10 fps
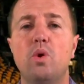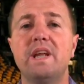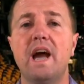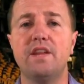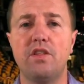
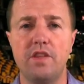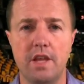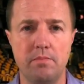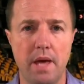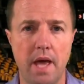29th in the
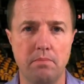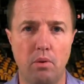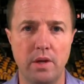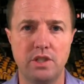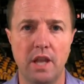NBA in
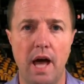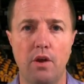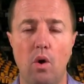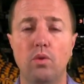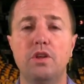points
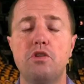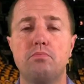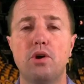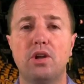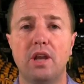allowed. Only the
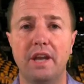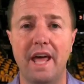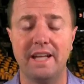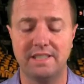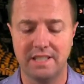Brooklyn
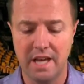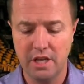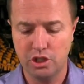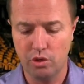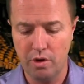Nets
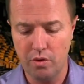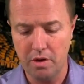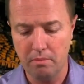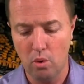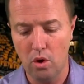
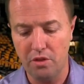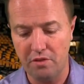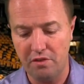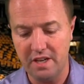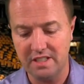surrendering more
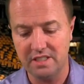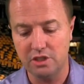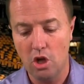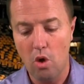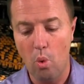than
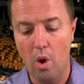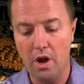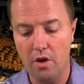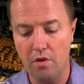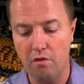Phoenix's
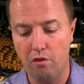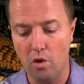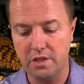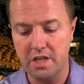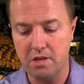
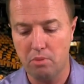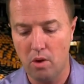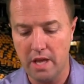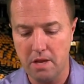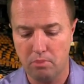
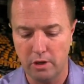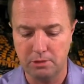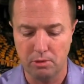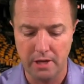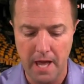114.8
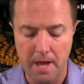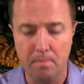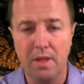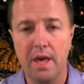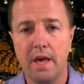points per
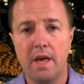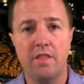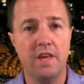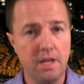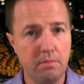game.
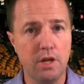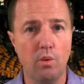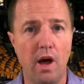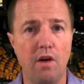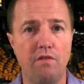The Heat,
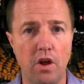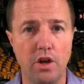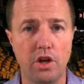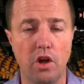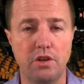meanwhile,
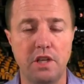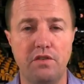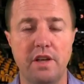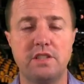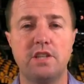very good on
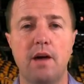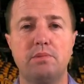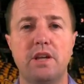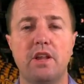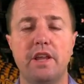defense,
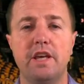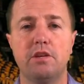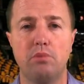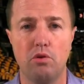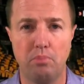top 10 in the
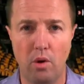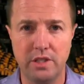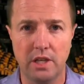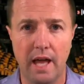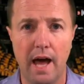league in both
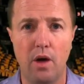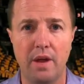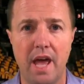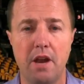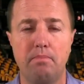points
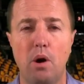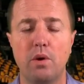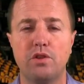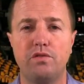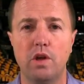allowed and
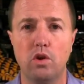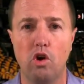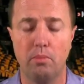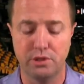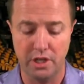opponents' field
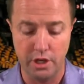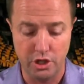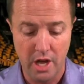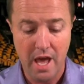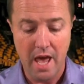goal
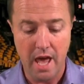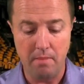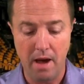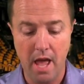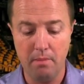percentage.
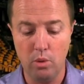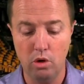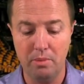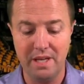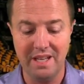And Miami
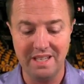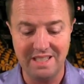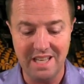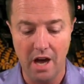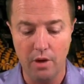will be
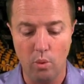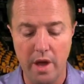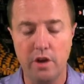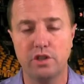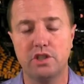getting Dion
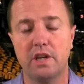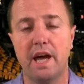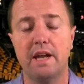Waiters